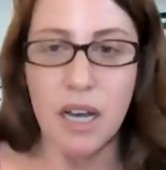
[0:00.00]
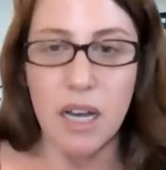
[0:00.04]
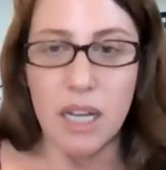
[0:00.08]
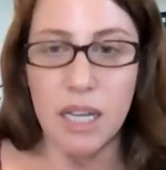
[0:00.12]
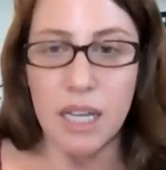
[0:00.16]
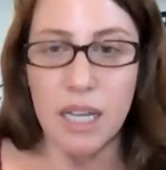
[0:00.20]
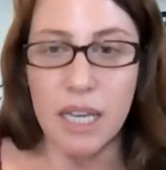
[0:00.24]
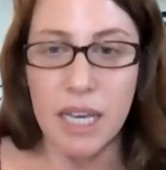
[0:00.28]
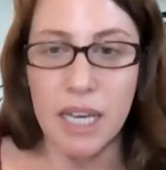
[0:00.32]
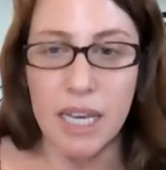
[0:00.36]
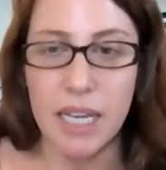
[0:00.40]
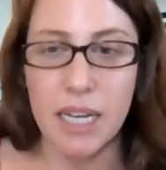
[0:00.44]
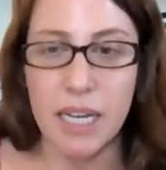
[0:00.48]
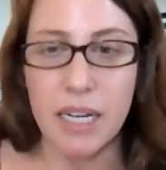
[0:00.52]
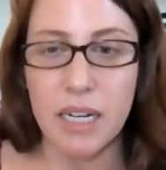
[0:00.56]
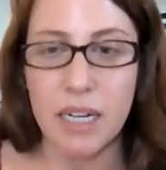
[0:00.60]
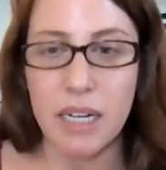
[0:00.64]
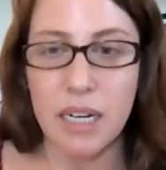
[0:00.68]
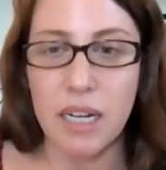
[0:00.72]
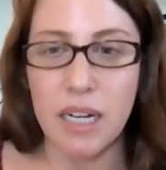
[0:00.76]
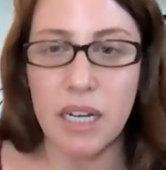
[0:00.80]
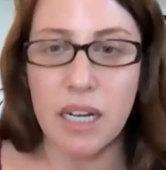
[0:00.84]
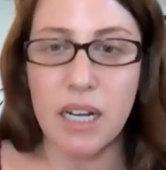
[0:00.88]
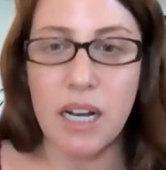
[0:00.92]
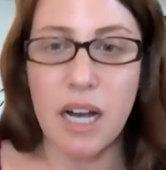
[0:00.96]

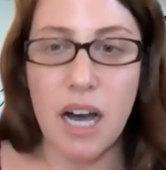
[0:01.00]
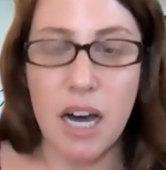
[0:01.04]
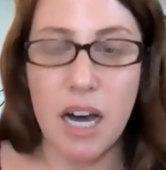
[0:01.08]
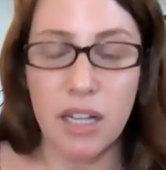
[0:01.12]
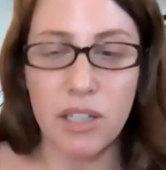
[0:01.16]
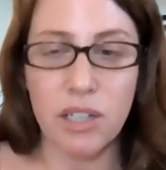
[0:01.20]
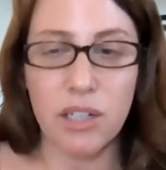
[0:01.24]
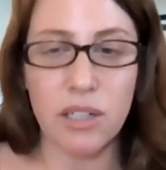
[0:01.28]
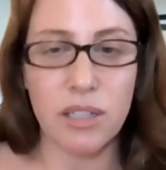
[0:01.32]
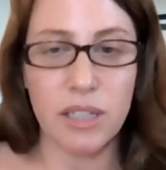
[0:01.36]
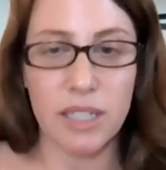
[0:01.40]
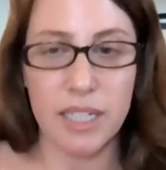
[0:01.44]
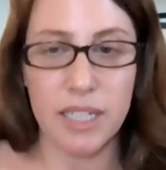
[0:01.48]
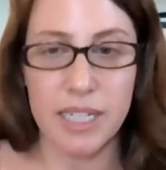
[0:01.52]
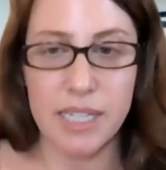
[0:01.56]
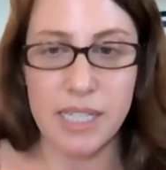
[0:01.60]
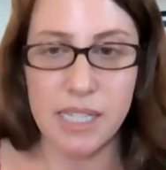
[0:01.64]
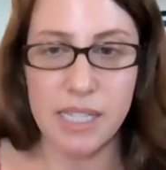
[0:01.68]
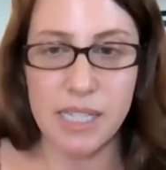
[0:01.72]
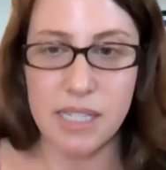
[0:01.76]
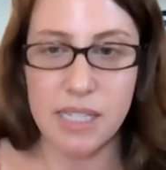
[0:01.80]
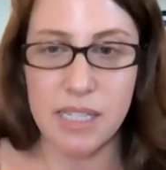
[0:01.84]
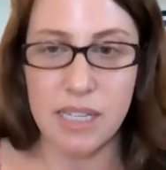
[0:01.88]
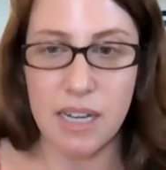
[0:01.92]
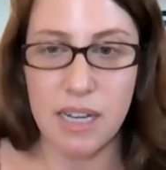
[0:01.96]
Can
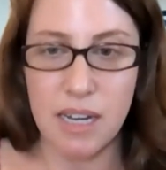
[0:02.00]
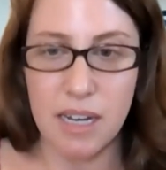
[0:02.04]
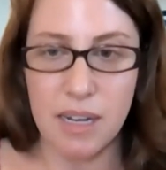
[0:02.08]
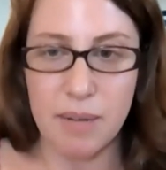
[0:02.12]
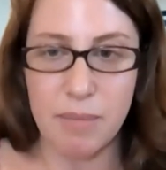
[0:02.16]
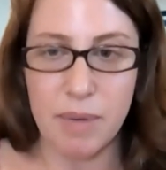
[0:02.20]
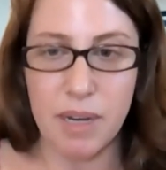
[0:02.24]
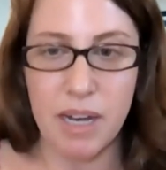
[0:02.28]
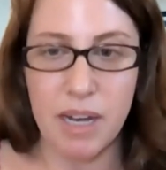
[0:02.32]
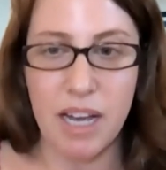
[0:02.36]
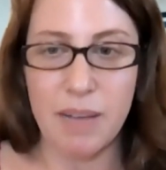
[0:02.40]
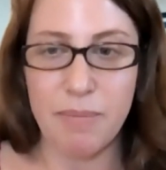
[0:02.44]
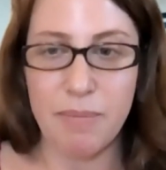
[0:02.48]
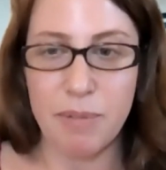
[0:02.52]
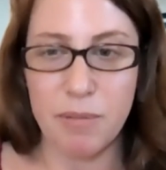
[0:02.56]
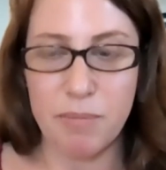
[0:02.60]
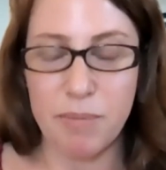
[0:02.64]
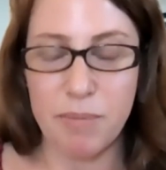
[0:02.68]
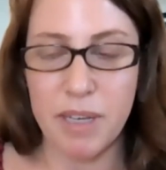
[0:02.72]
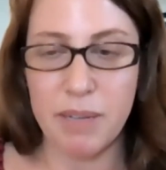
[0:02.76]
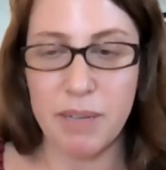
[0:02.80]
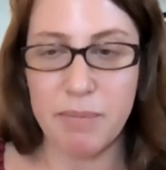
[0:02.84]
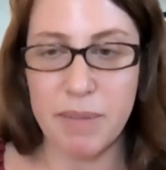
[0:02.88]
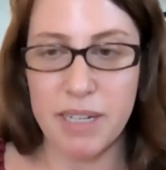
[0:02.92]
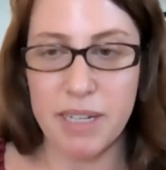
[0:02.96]
colorless, a
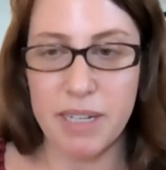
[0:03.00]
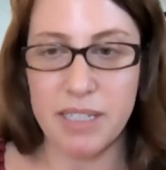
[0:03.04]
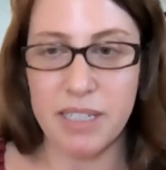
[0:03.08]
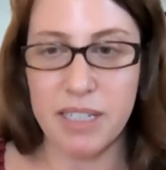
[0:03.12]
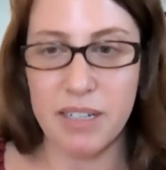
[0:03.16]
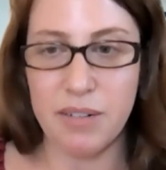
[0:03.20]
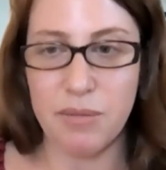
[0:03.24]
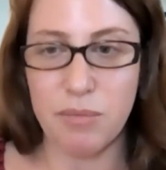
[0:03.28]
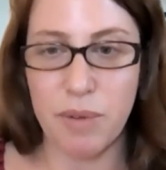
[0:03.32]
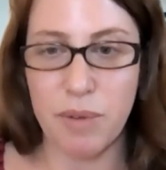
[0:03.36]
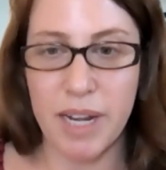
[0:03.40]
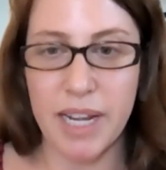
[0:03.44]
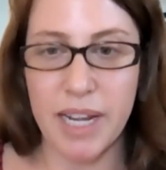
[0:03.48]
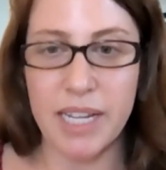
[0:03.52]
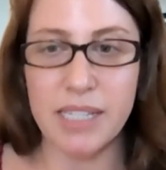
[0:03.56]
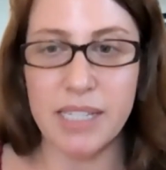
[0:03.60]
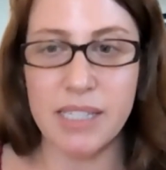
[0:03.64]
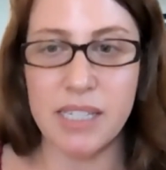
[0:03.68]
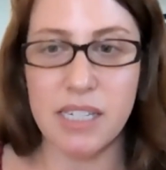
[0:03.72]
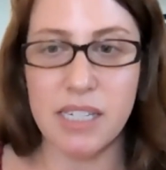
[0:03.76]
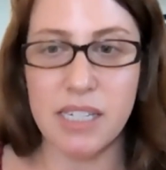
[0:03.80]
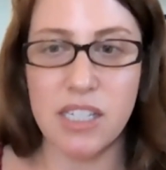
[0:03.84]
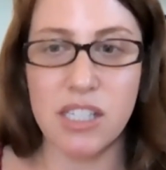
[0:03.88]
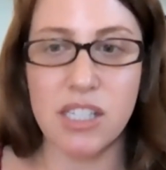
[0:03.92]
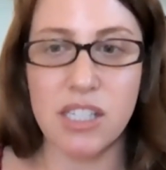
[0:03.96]
hypopigmented
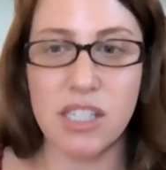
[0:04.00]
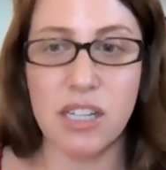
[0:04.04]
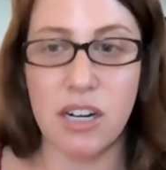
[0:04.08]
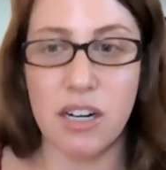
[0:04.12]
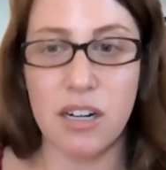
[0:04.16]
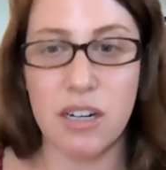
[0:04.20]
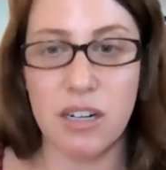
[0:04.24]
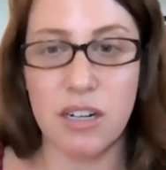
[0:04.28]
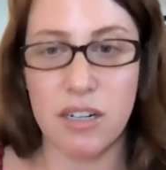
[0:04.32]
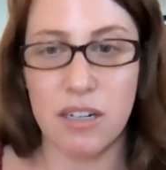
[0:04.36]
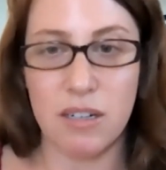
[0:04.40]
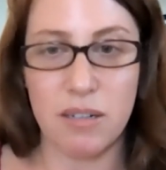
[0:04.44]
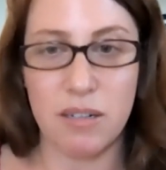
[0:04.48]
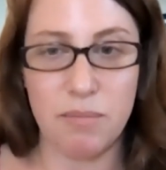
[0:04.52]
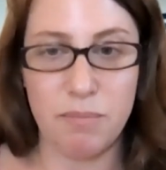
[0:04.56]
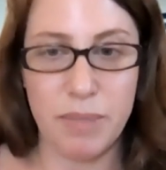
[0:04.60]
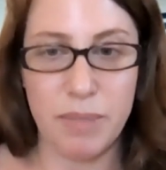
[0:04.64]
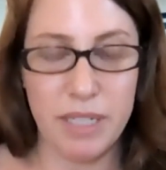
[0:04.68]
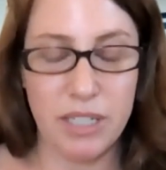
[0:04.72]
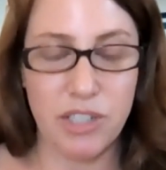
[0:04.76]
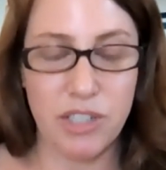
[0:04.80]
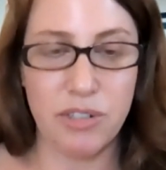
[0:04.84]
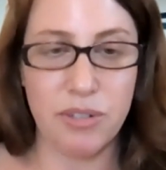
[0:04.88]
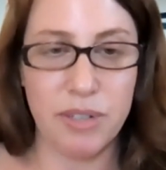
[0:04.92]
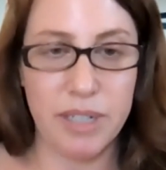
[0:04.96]
raised scar be
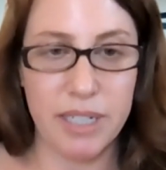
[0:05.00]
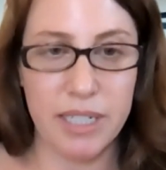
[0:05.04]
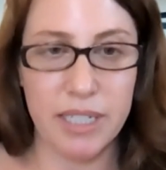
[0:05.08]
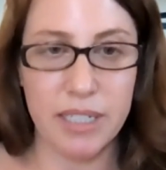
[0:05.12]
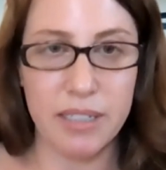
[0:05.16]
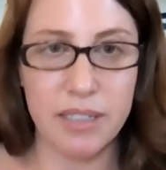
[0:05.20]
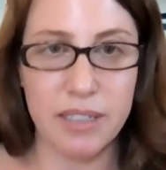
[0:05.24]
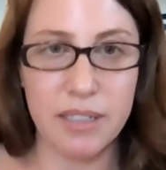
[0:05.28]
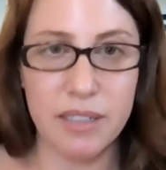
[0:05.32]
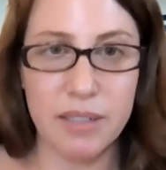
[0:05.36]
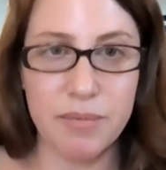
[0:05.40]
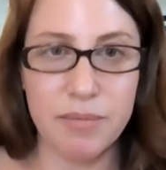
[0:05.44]
treated?